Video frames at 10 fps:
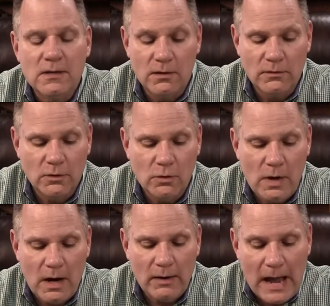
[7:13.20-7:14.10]
Though
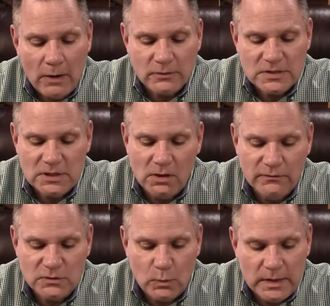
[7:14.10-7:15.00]
our outer self
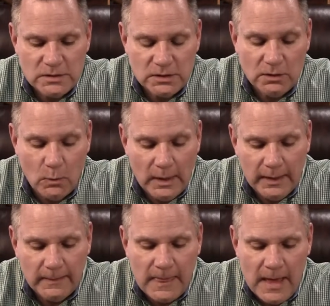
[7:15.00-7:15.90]
is wasting
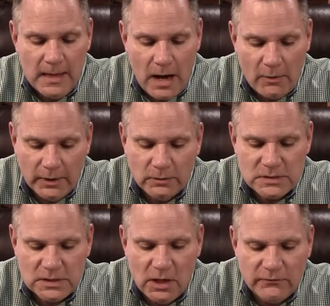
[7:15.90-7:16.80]
away, our inner
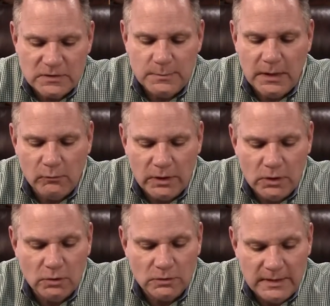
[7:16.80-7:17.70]
self is being
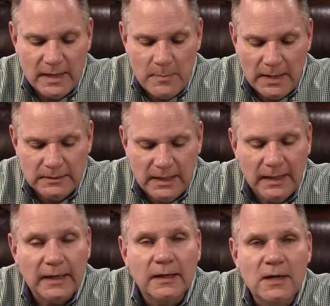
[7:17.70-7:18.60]
renewed day by
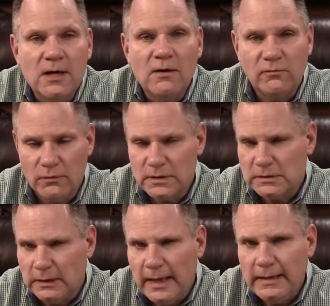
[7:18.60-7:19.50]
day. For this
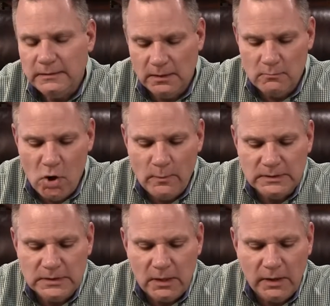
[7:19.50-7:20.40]
light and
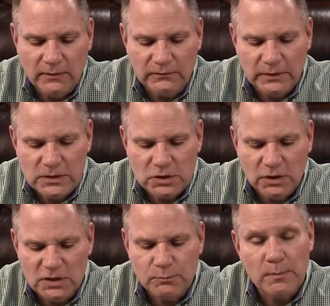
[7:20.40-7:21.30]
momentary affliction
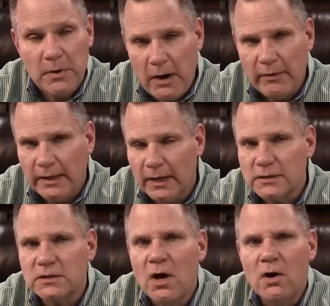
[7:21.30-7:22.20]
is preparing
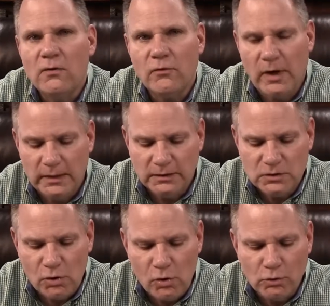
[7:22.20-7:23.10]
us for an
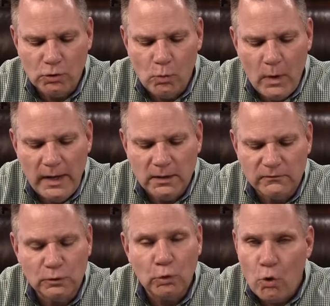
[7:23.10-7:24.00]
eternal weight
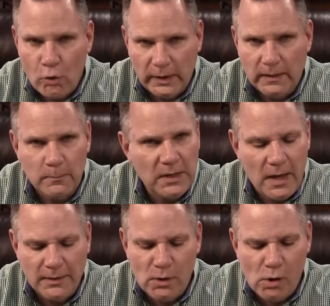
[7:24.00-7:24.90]
of glory
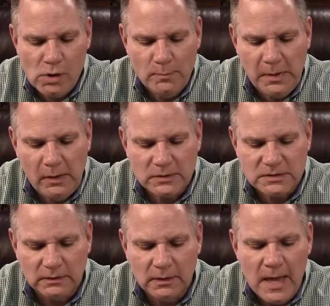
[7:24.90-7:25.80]
beyond all
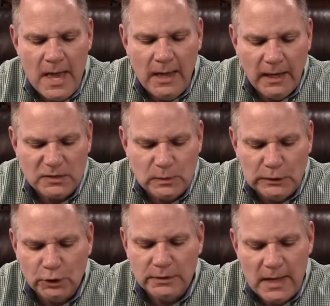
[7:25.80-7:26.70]
comparison, as we
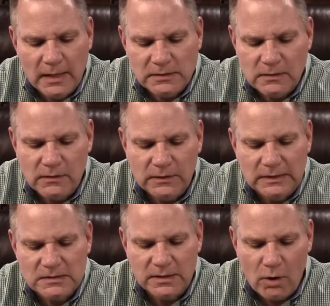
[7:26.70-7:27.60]
look not to the
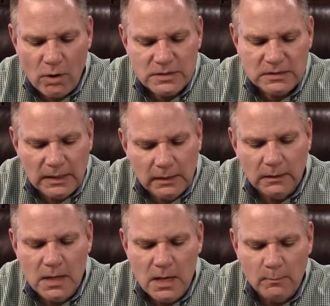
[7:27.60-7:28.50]
things that are
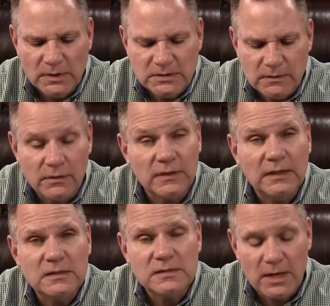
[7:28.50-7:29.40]
seen, but to the
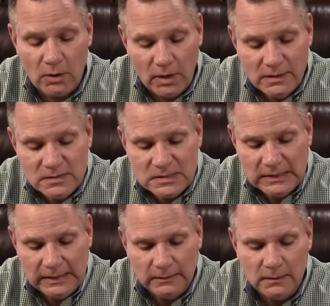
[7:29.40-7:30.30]
things that are
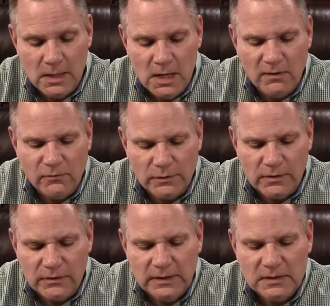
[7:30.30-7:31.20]
unseen. For the
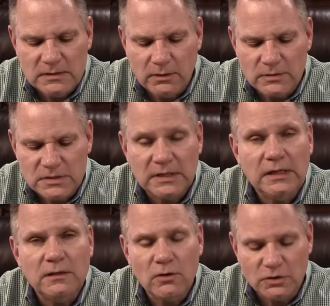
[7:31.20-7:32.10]
things that are
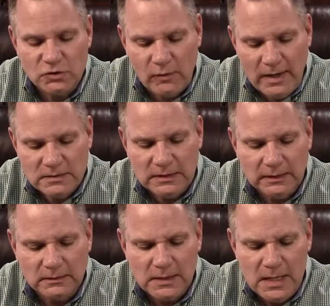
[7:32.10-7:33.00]
seen are
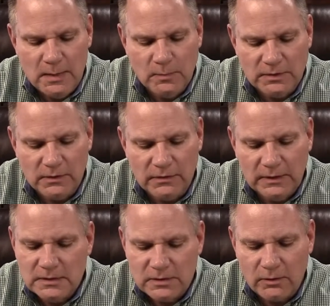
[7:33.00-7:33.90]
transient, but the
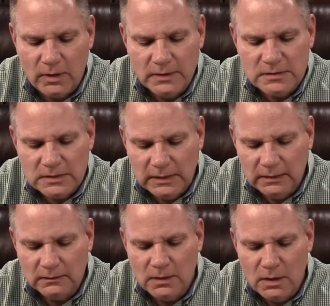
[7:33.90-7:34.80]
things that are
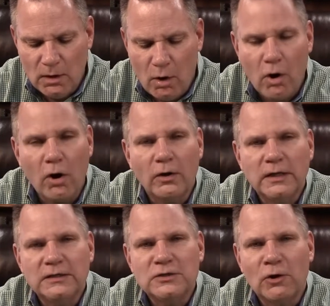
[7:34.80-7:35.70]
unseen are
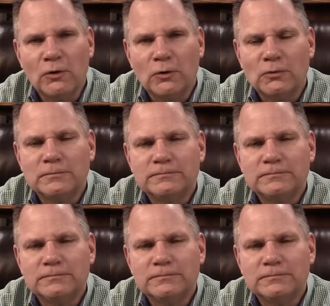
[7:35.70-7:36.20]
eternal."